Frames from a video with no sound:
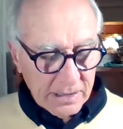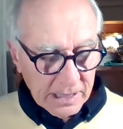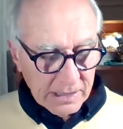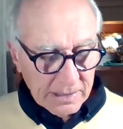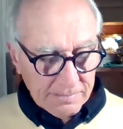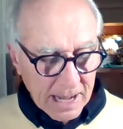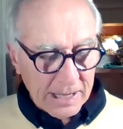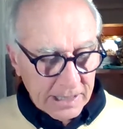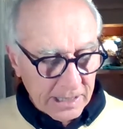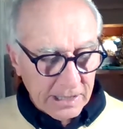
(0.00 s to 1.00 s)
the
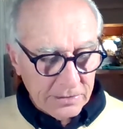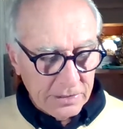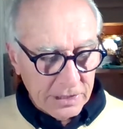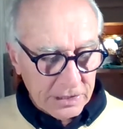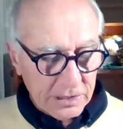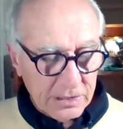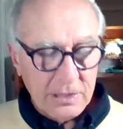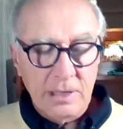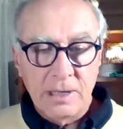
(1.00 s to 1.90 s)
Mahayana tradition